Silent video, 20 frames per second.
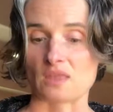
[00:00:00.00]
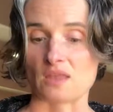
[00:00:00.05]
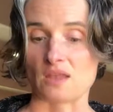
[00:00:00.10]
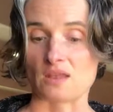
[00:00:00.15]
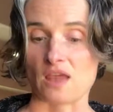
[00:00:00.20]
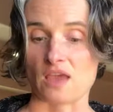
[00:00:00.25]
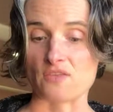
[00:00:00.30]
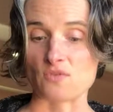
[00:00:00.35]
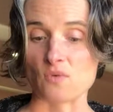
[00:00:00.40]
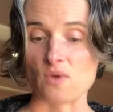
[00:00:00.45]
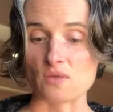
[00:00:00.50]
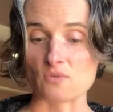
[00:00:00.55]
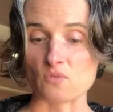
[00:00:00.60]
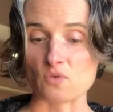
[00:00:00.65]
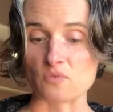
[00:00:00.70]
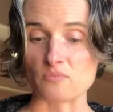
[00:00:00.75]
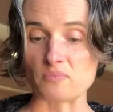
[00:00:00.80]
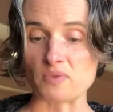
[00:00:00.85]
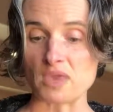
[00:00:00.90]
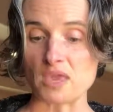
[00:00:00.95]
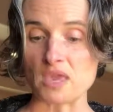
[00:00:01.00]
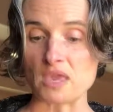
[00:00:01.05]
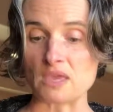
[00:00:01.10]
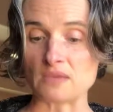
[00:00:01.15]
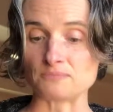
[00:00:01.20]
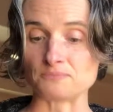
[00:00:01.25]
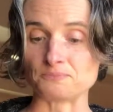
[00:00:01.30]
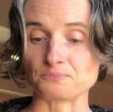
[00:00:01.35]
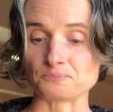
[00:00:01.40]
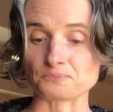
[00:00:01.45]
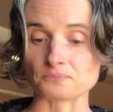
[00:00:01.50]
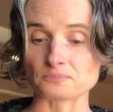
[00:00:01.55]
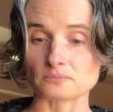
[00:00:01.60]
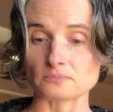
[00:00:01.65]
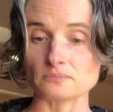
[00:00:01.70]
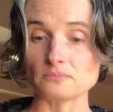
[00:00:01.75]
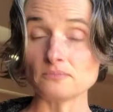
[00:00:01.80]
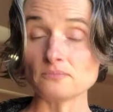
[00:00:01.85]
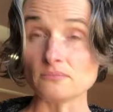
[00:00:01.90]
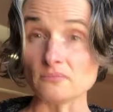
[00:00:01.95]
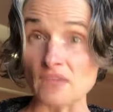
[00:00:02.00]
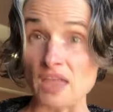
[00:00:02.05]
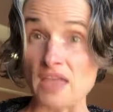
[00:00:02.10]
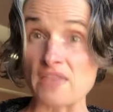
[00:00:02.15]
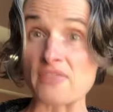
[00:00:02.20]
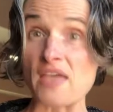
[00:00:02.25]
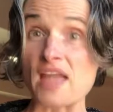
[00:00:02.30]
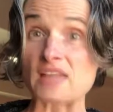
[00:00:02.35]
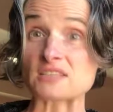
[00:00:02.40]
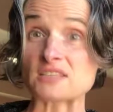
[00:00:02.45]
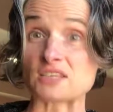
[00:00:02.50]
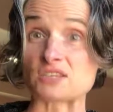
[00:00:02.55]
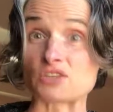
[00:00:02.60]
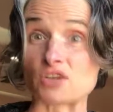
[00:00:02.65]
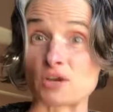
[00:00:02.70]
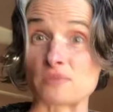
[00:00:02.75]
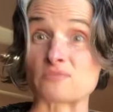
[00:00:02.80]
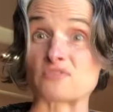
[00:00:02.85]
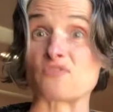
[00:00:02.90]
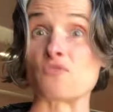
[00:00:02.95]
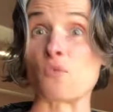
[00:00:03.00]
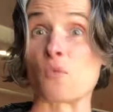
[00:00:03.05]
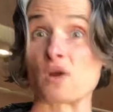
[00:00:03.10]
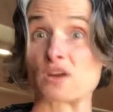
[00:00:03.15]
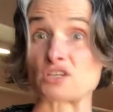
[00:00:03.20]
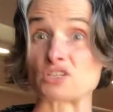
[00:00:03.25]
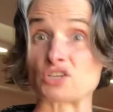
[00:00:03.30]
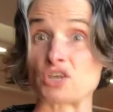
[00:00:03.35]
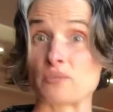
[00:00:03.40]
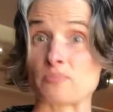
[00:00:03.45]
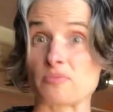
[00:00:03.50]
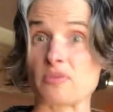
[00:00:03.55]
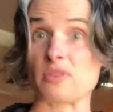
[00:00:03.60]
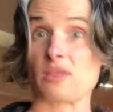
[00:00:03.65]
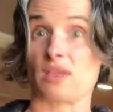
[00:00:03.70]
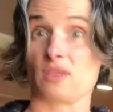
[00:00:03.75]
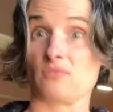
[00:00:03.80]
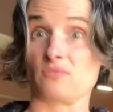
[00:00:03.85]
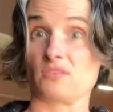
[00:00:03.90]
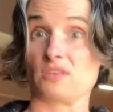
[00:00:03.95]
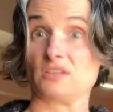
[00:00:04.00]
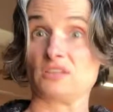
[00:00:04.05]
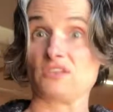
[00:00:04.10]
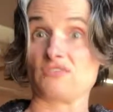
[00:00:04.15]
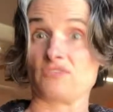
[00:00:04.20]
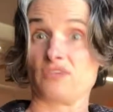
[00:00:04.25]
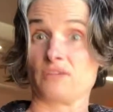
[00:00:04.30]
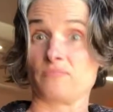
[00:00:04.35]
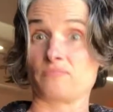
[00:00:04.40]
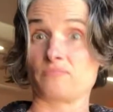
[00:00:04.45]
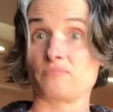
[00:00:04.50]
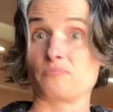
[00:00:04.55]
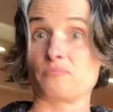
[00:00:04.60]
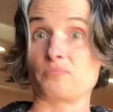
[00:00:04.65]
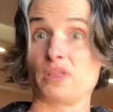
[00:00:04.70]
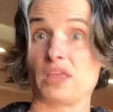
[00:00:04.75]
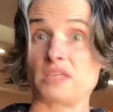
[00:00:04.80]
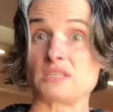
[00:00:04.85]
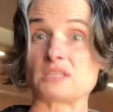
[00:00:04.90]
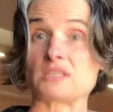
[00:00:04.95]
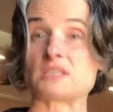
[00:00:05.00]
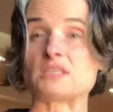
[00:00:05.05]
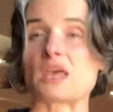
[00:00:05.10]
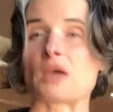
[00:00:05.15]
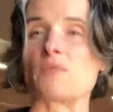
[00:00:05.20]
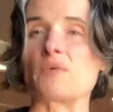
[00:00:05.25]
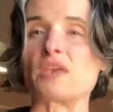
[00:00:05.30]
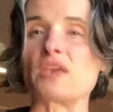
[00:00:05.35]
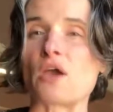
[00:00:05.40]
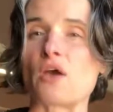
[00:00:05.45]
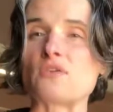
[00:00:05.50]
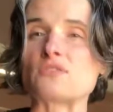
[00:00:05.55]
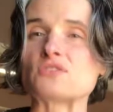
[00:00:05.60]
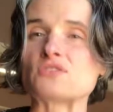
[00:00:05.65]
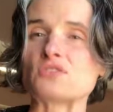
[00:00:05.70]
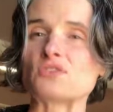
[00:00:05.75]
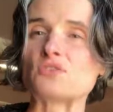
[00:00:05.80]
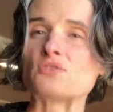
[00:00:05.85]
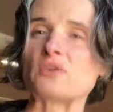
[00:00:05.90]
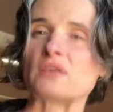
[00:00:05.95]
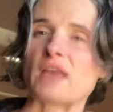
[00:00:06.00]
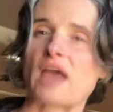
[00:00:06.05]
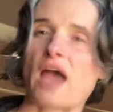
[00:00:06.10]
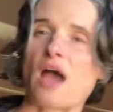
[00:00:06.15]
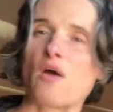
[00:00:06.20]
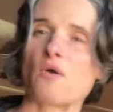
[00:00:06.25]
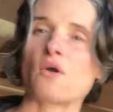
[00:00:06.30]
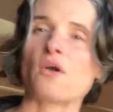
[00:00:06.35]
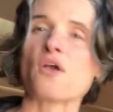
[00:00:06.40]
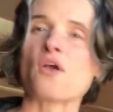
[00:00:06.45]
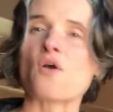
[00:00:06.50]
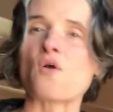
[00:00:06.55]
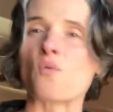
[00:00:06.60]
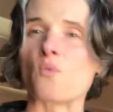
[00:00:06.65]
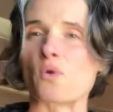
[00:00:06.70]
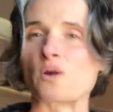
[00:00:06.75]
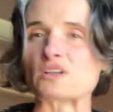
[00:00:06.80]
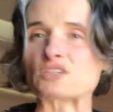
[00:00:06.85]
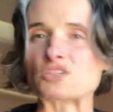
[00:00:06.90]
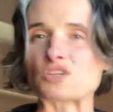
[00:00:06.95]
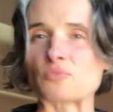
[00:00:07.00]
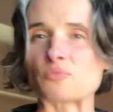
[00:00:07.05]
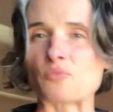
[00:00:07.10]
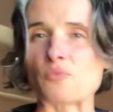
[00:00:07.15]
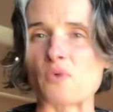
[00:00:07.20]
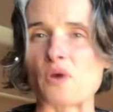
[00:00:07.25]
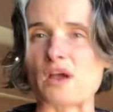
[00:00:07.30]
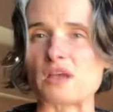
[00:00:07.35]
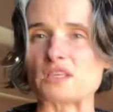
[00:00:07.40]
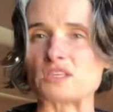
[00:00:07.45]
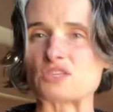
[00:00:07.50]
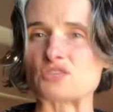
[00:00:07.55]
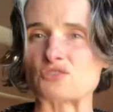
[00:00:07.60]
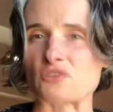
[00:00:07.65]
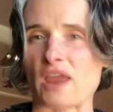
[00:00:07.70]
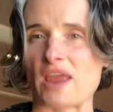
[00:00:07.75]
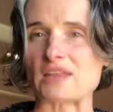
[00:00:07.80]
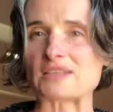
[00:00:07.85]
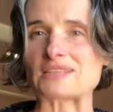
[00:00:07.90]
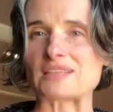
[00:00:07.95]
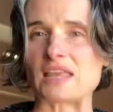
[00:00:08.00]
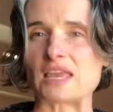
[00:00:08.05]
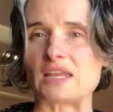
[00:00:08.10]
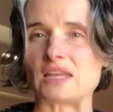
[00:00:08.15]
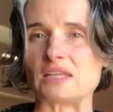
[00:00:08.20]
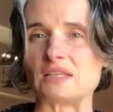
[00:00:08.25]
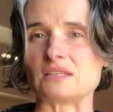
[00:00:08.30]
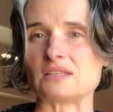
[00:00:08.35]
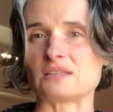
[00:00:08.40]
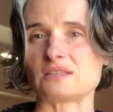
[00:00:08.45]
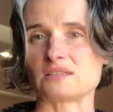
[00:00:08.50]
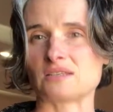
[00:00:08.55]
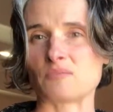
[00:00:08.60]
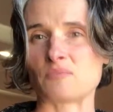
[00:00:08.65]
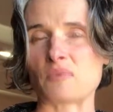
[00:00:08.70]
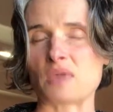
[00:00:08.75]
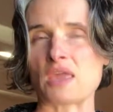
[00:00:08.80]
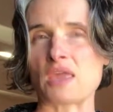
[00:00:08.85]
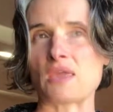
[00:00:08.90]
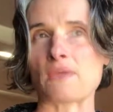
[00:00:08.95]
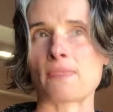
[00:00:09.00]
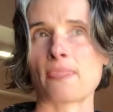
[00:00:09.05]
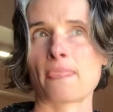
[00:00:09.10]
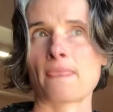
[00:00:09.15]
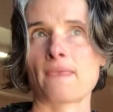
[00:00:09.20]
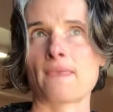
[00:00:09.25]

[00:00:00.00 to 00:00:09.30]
Another one will be, and that's in terms of worship, like the different places that we go to and how worship was translated to be